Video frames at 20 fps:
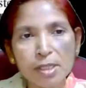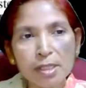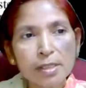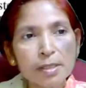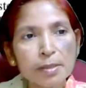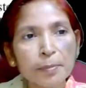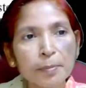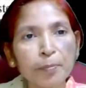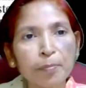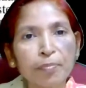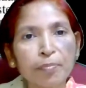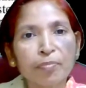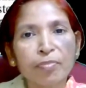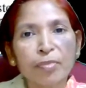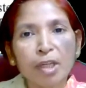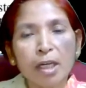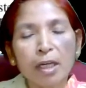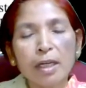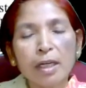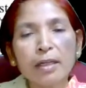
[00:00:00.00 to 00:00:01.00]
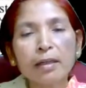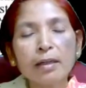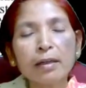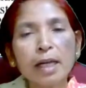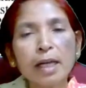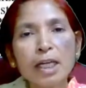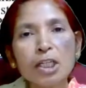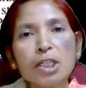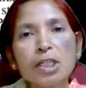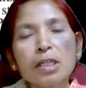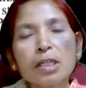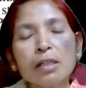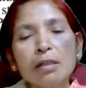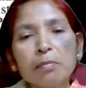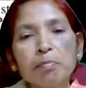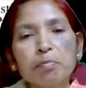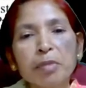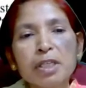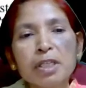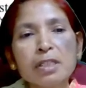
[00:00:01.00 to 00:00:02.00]
is
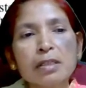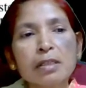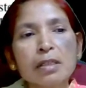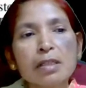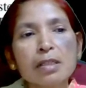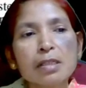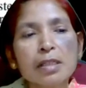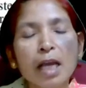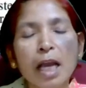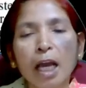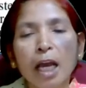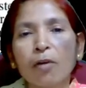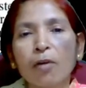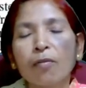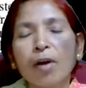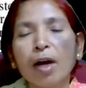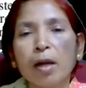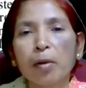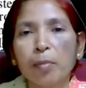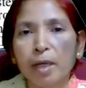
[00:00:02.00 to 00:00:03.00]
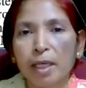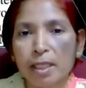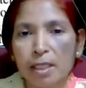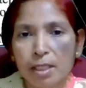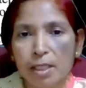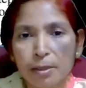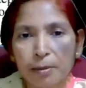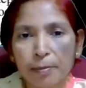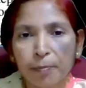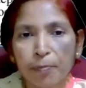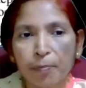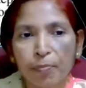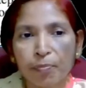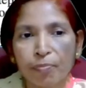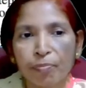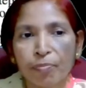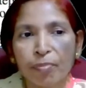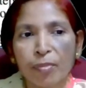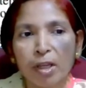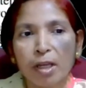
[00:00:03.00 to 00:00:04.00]
international business environment.
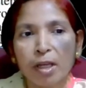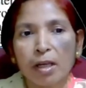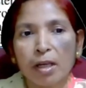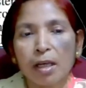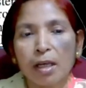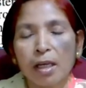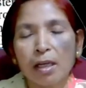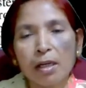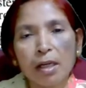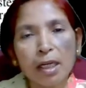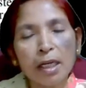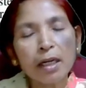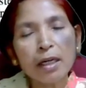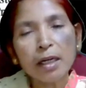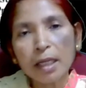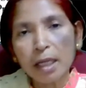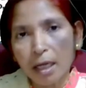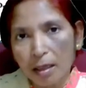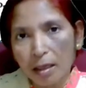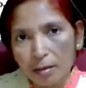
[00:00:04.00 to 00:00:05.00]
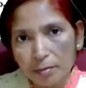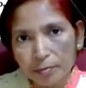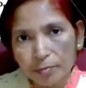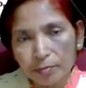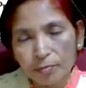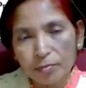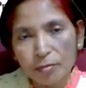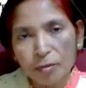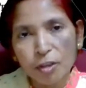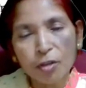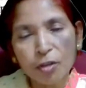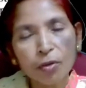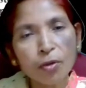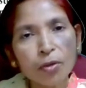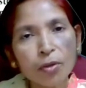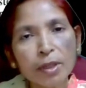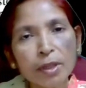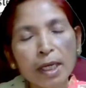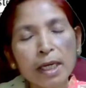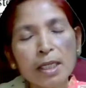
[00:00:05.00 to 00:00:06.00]
In India, you
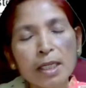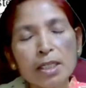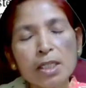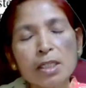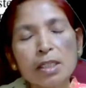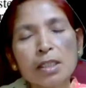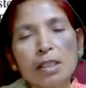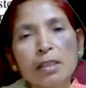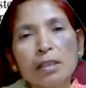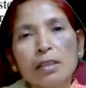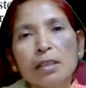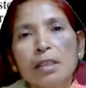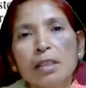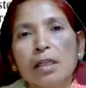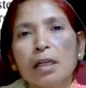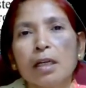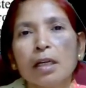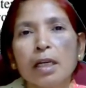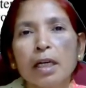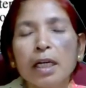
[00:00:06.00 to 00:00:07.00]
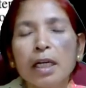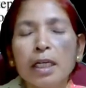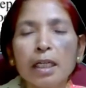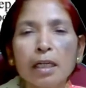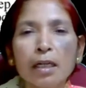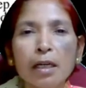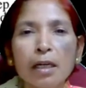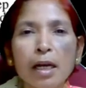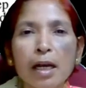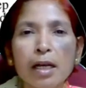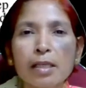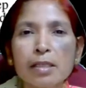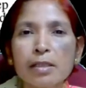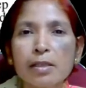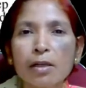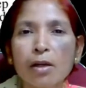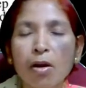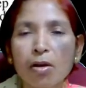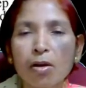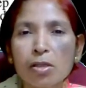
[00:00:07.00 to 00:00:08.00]
know that India has
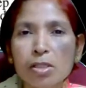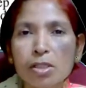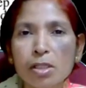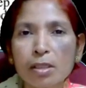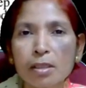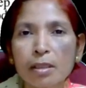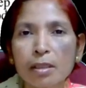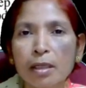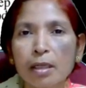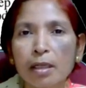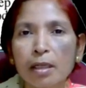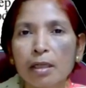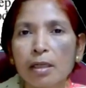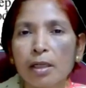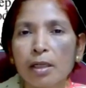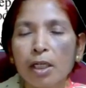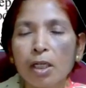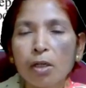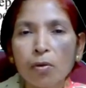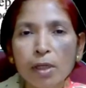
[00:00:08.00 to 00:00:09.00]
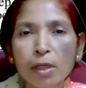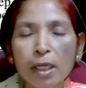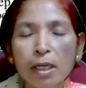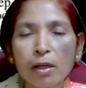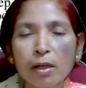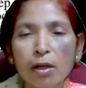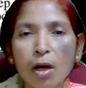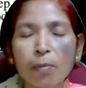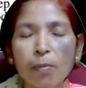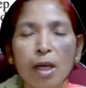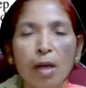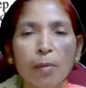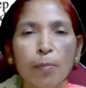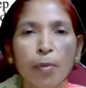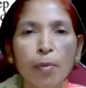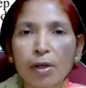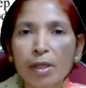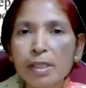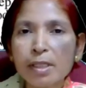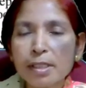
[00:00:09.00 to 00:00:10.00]
launched new economic
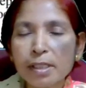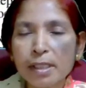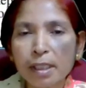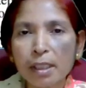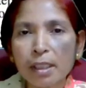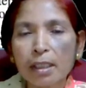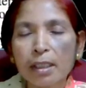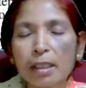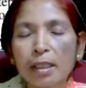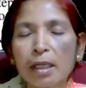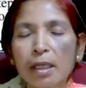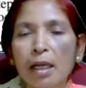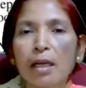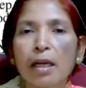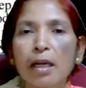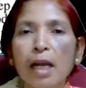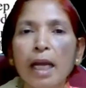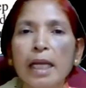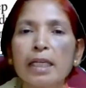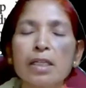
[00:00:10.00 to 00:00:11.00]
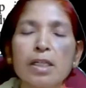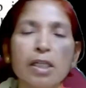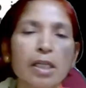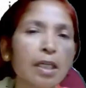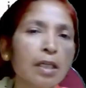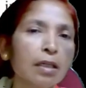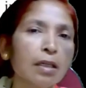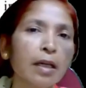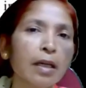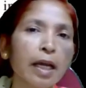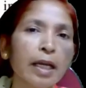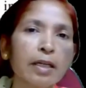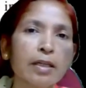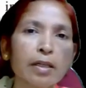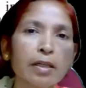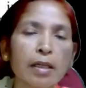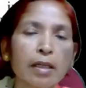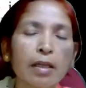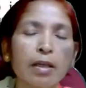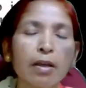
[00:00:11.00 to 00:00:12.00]
policy in
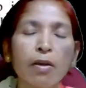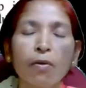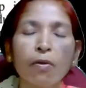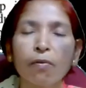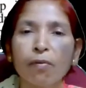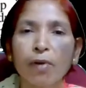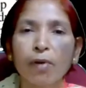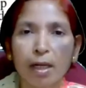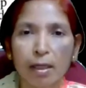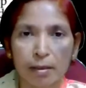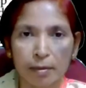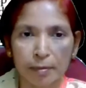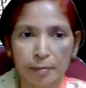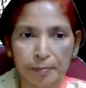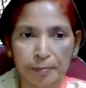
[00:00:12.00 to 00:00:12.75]
1991.